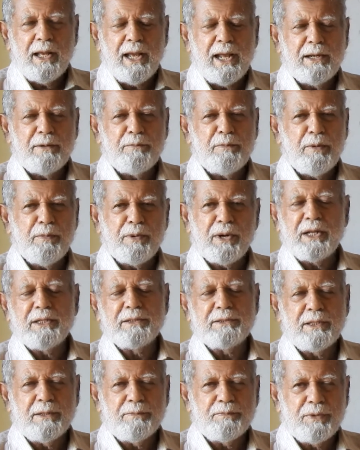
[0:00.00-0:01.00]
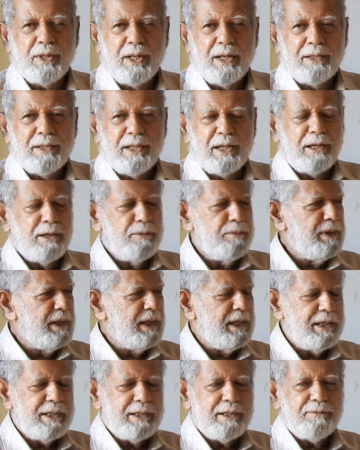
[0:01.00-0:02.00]
and memorize them. Then it will be
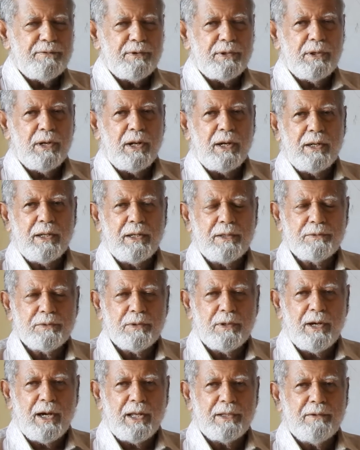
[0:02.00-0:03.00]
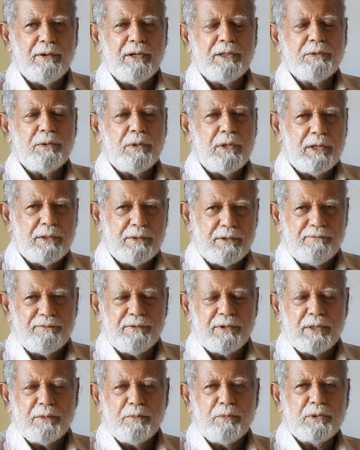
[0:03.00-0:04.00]
easy for you all. So otherwise you will have to
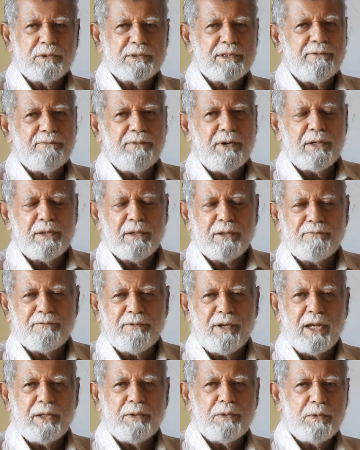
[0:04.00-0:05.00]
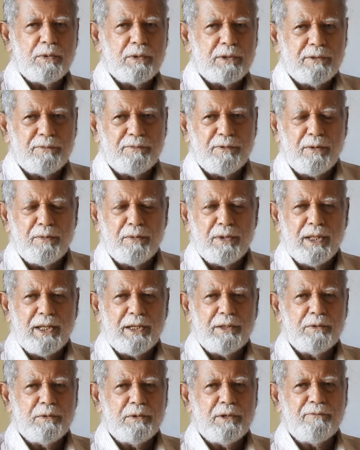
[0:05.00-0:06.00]
refer to the books and find out where you wrote the formula
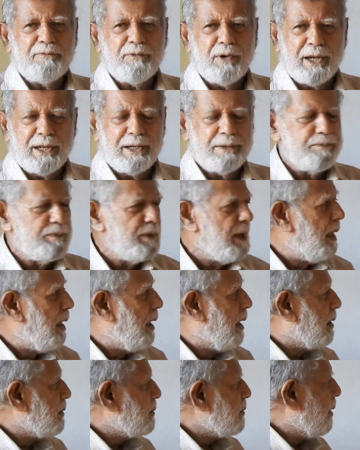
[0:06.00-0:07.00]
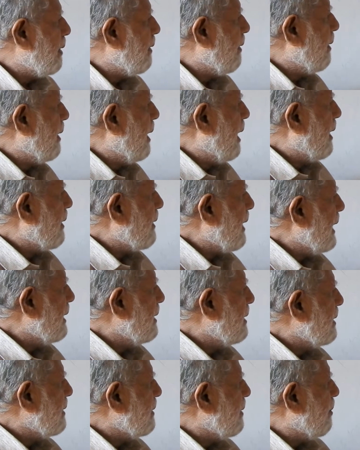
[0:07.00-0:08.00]
and you will forget. So
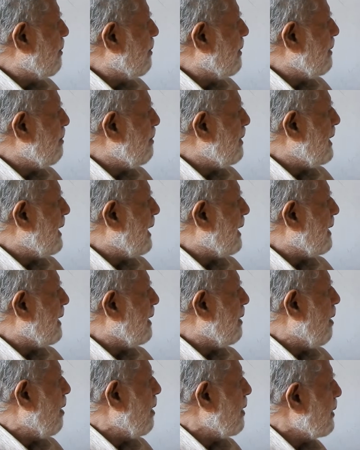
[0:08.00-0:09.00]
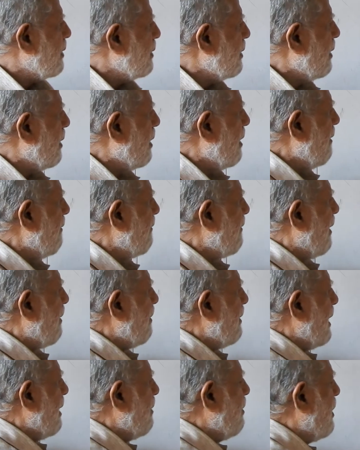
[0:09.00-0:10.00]
write this immediately onto your
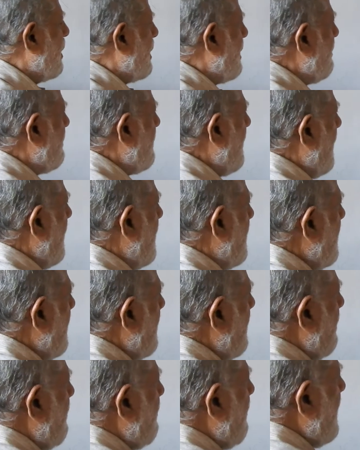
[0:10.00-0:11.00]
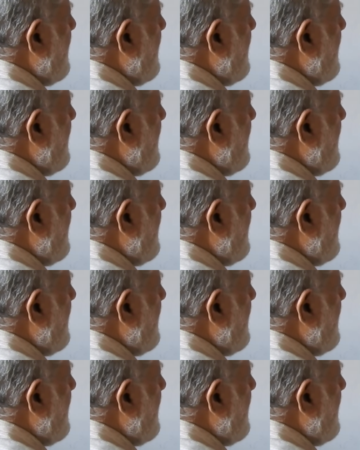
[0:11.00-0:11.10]
formula book. Now